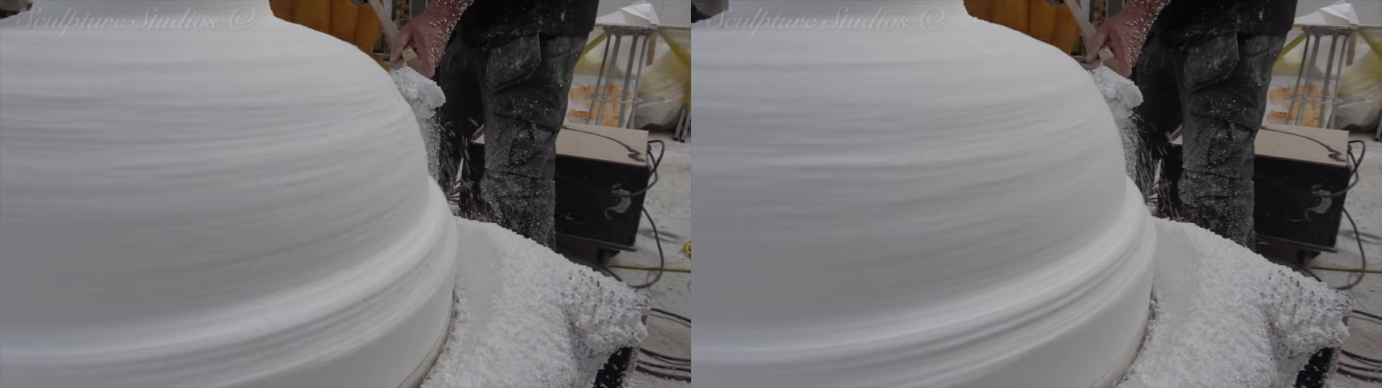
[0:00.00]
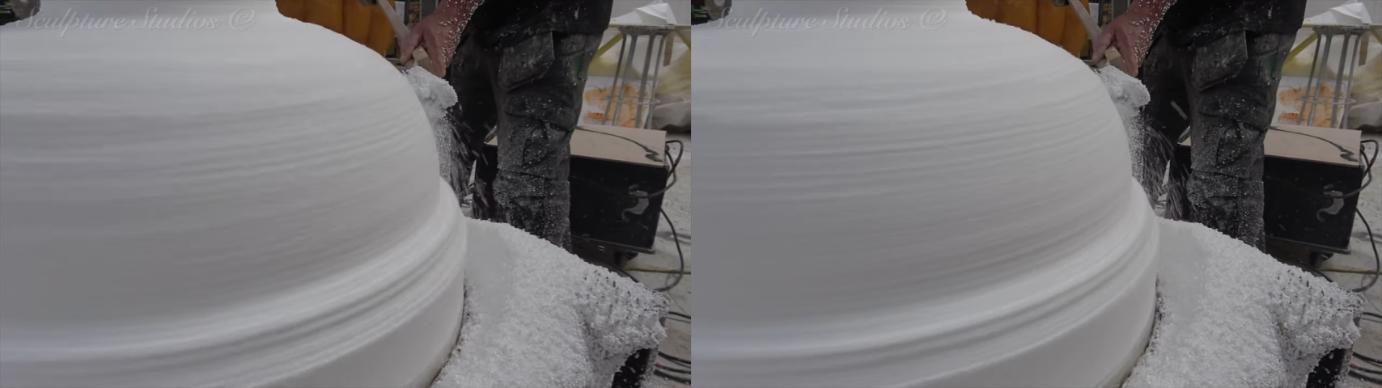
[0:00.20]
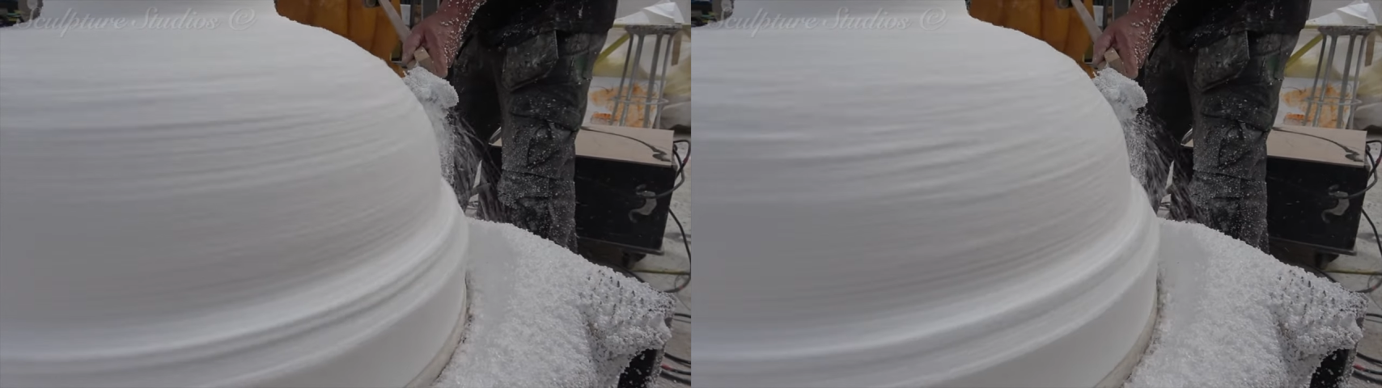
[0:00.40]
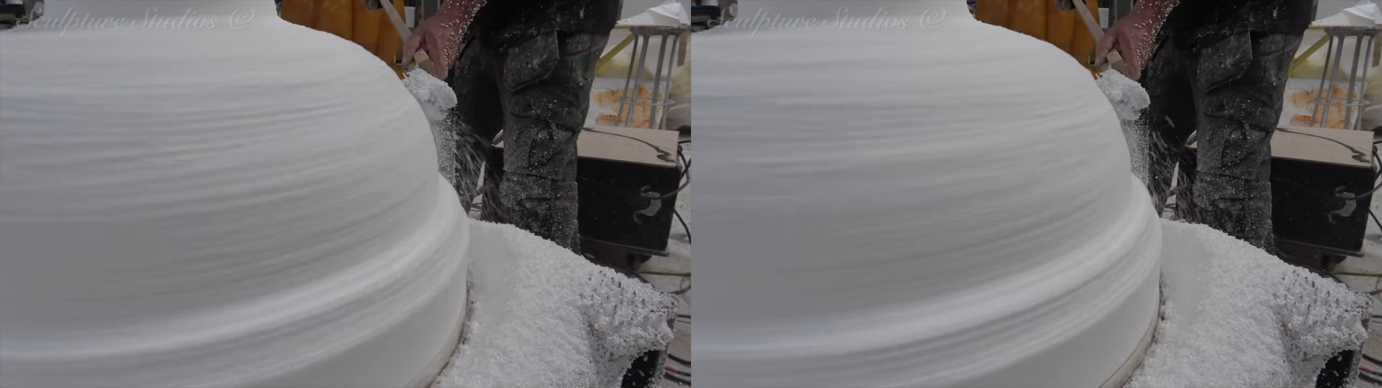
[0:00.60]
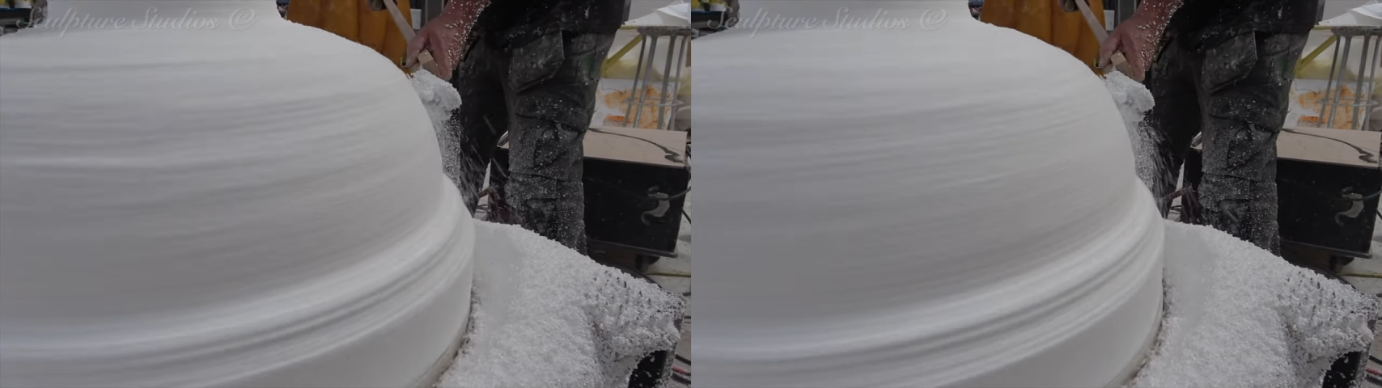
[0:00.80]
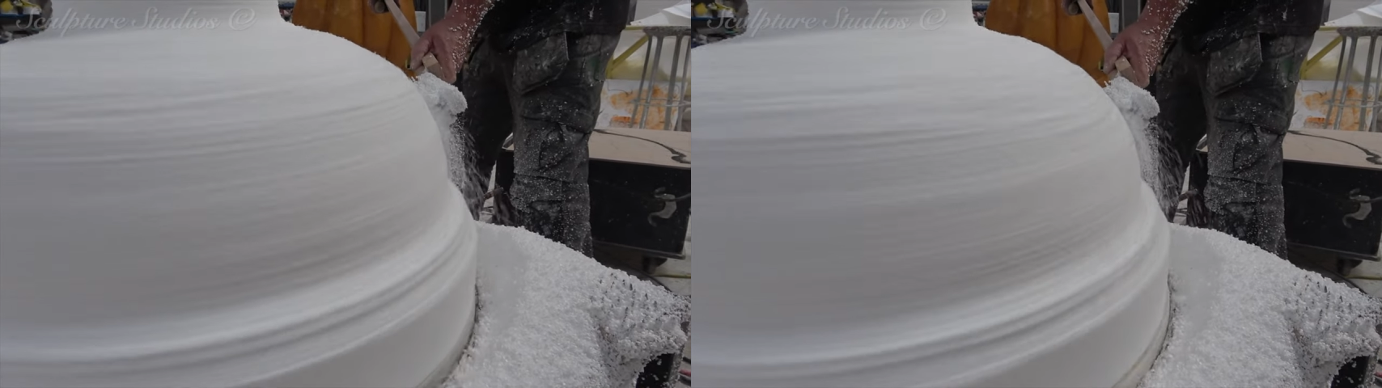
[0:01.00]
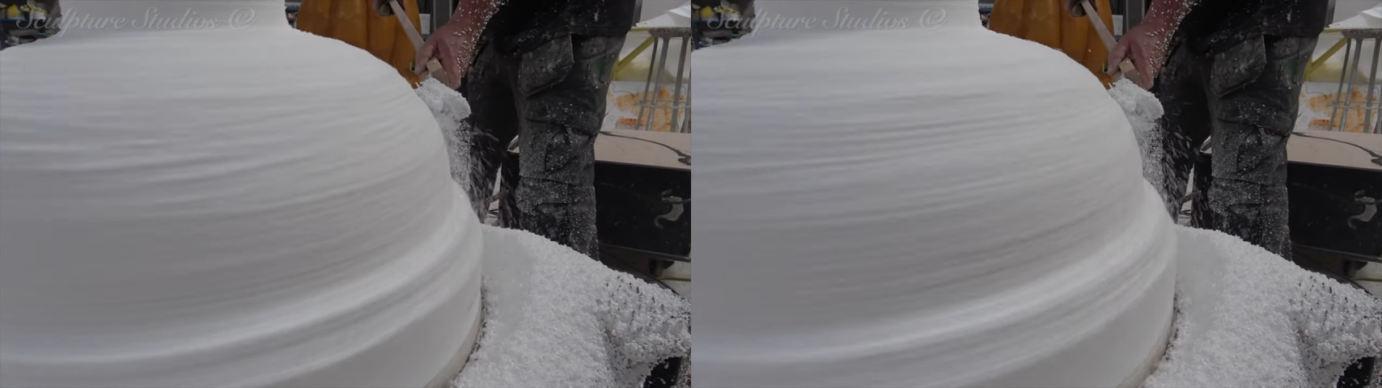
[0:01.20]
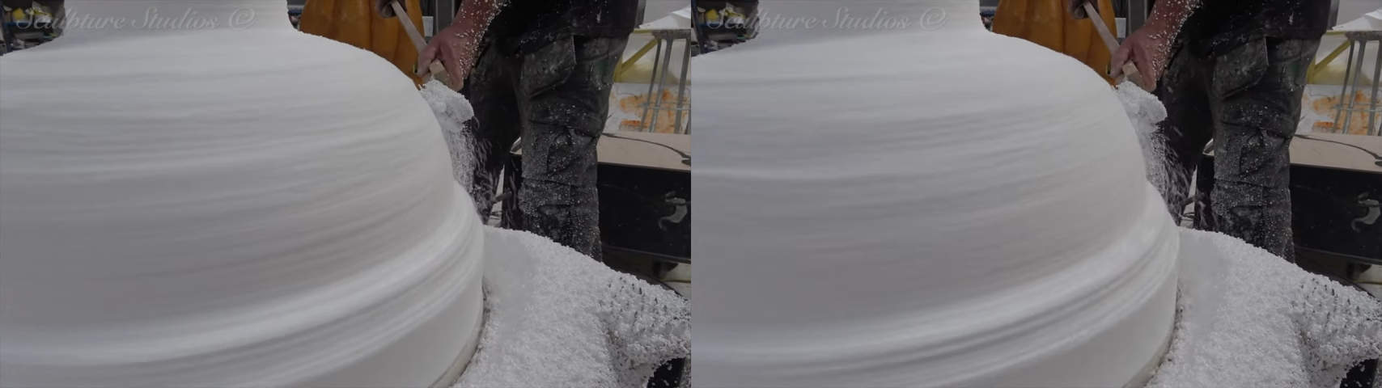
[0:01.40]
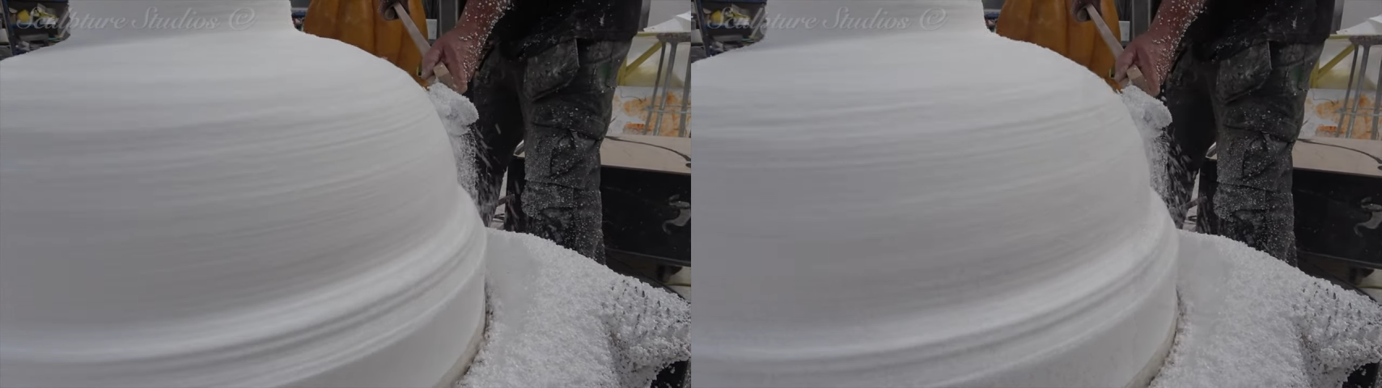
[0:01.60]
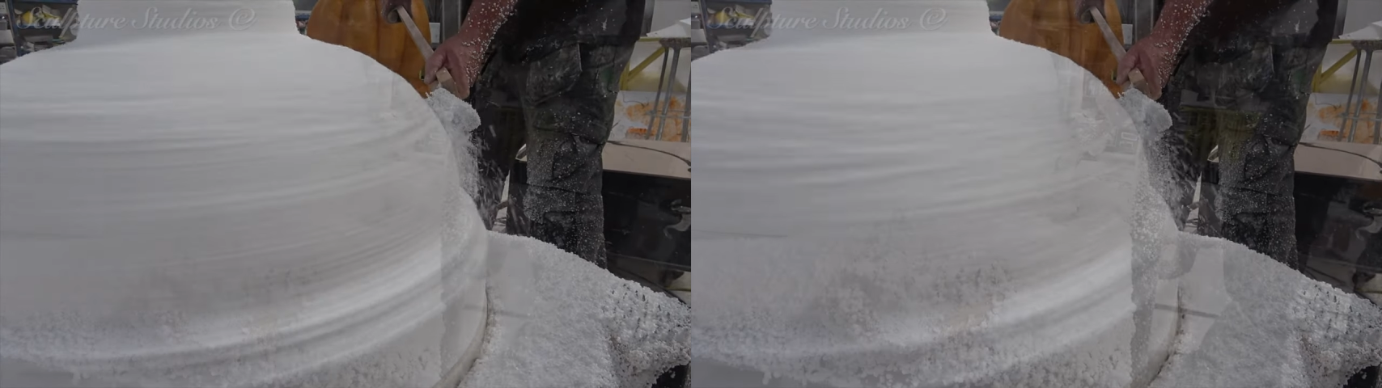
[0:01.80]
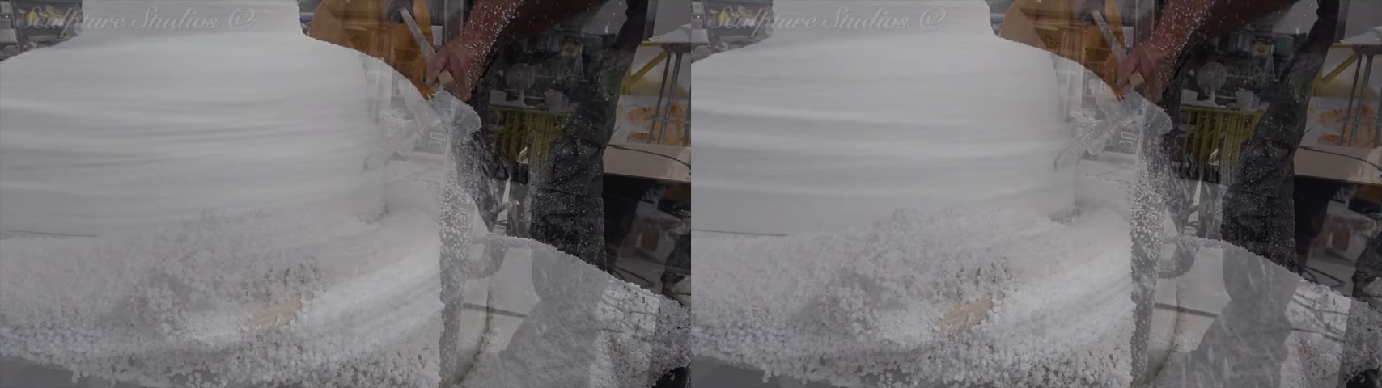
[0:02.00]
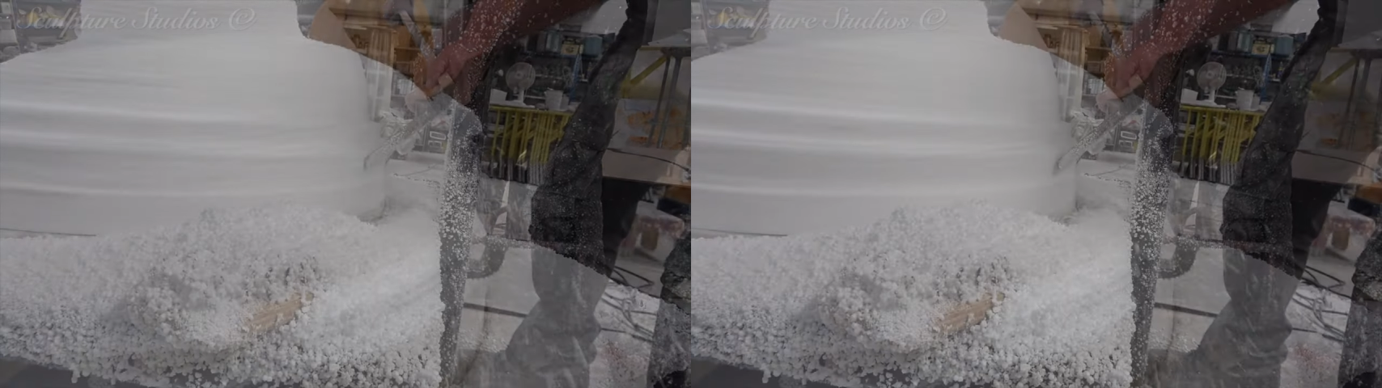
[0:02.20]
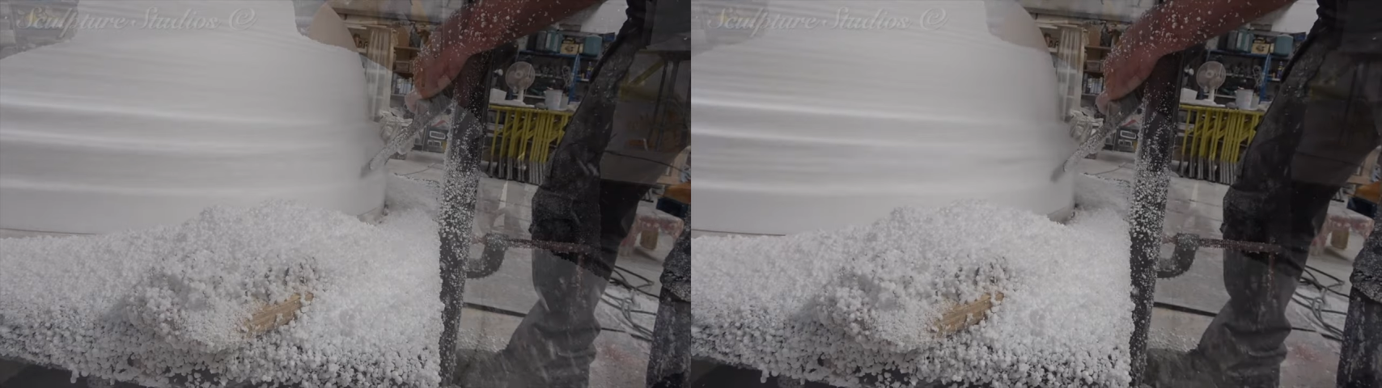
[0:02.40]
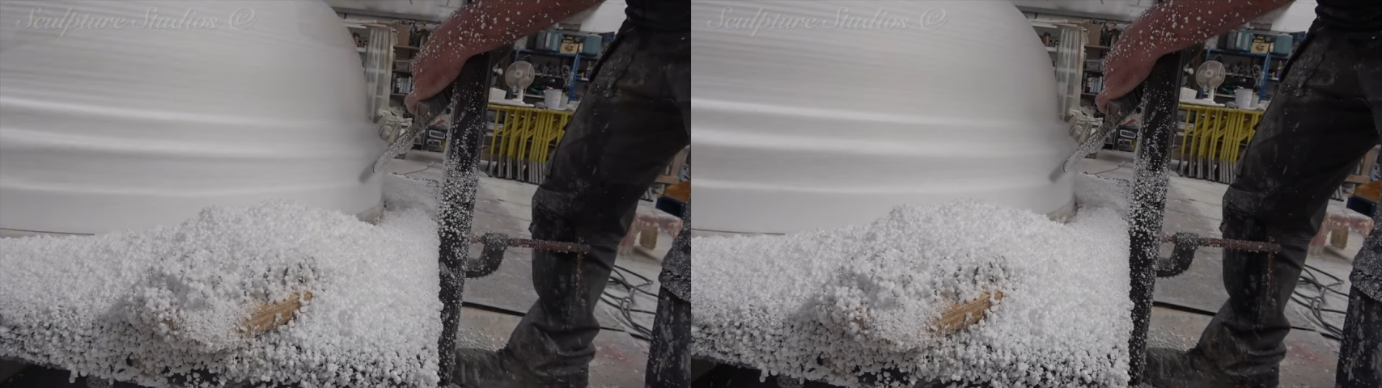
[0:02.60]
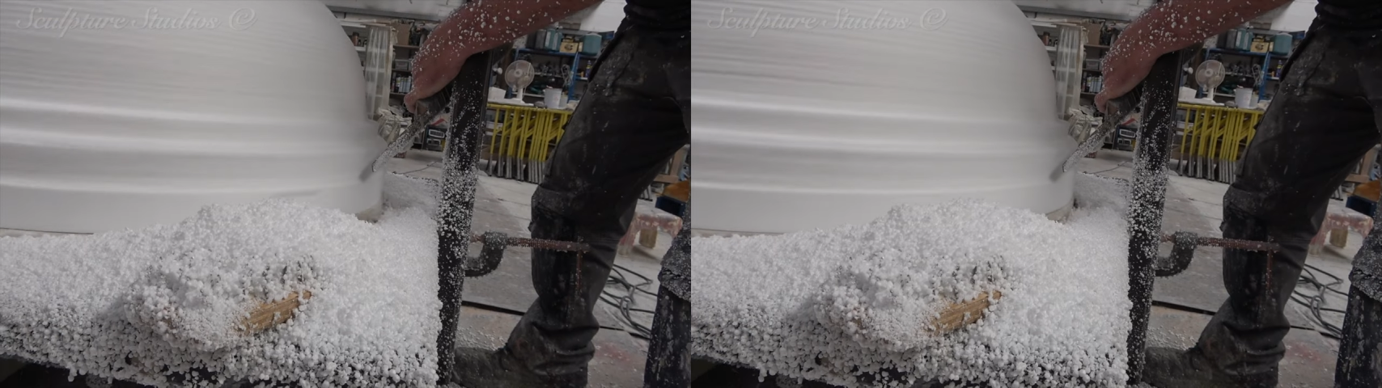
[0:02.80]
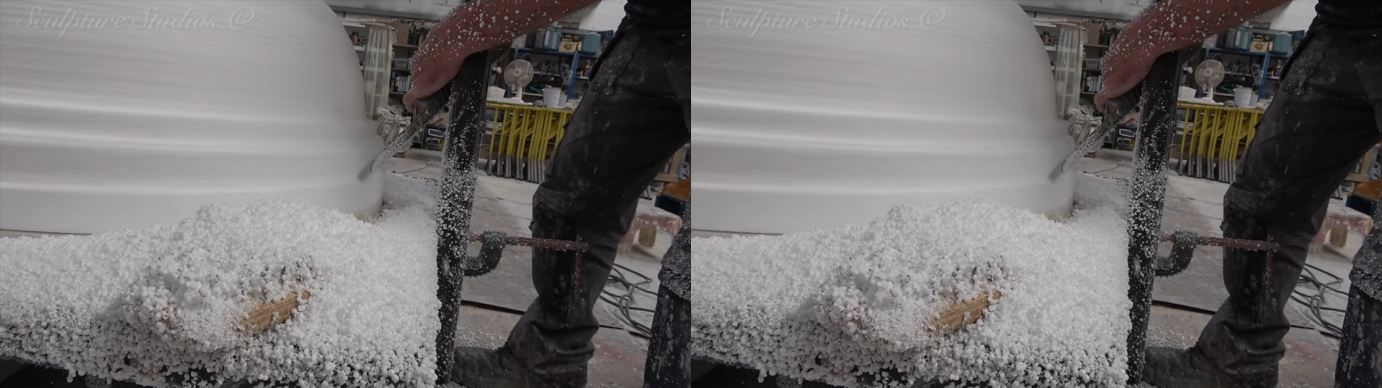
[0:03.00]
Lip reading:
No face is visible, so there are no lips to read.